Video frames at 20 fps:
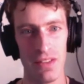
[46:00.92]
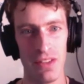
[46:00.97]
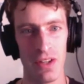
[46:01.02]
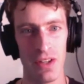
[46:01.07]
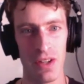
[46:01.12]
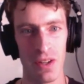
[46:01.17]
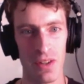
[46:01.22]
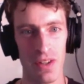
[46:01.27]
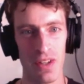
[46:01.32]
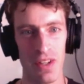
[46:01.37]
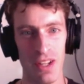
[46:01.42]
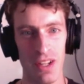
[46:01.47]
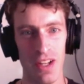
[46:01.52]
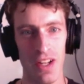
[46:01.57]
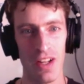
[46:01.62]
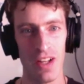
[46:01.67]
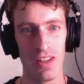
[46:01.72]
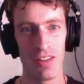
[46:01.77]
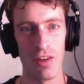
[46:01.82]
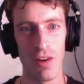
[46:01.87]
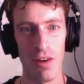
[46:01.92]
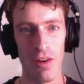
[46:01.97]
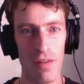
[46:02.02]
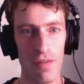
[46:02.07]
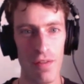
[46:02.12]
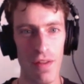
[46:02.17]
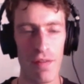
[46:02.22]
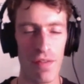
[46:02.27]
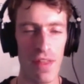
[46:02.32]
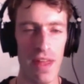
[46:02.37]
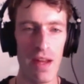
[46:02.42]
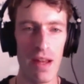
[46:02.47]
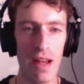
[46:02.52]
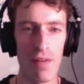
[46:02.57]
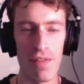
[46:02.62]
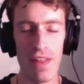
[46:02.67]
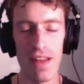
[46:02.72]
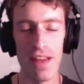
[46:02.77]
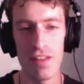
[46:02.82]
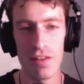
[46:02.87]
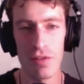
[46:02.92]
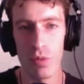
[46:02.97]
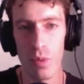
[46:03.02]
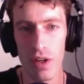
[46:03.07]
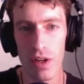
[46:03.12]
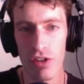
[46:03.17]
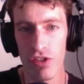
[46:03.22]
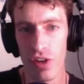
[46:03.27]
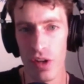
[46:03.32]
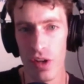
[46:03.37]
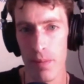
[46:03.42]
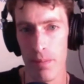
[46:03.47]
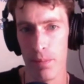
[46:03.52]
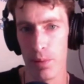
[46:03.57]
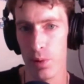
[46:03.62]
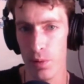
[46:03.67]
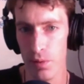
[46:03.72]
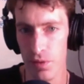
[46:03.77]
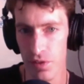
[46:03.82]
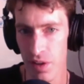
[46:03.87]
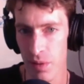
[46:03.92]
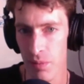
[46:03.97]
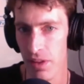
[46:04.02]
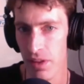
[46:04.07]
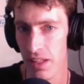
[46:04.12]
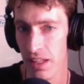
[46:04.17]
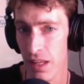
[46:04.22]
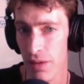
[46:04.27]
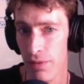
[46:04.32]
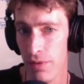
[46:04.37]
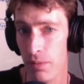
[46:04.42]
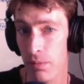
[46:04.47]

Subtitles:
You know, so if they just wish to improve something even